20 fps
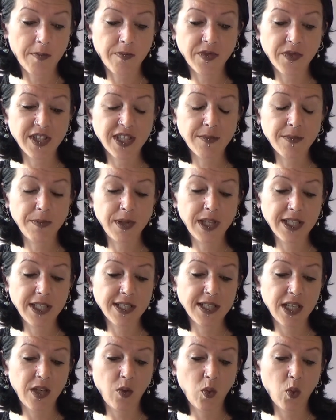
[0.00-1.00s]

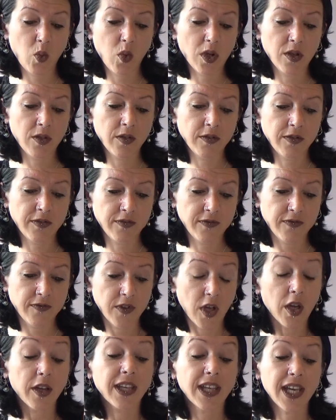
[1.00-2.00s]
Simplicity
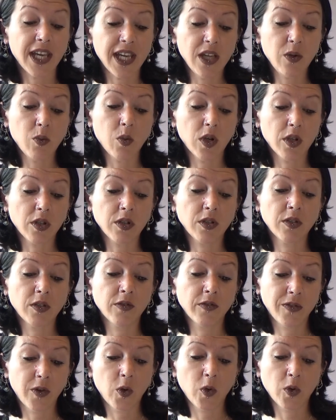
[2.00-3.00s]

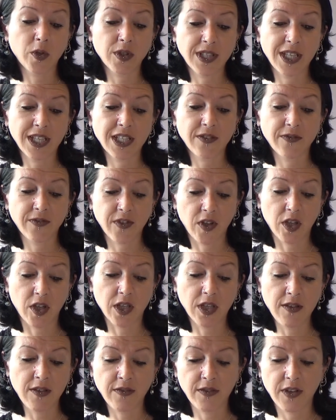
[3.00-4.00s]

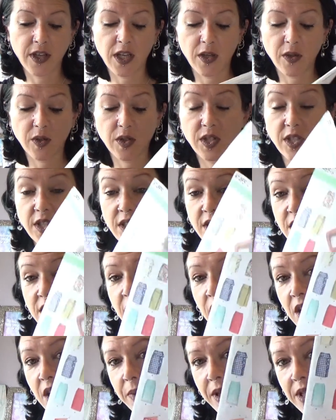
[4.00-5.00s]
K1465. Which is a
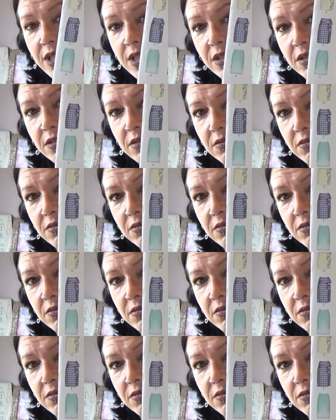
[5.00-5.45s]
skirt pattern.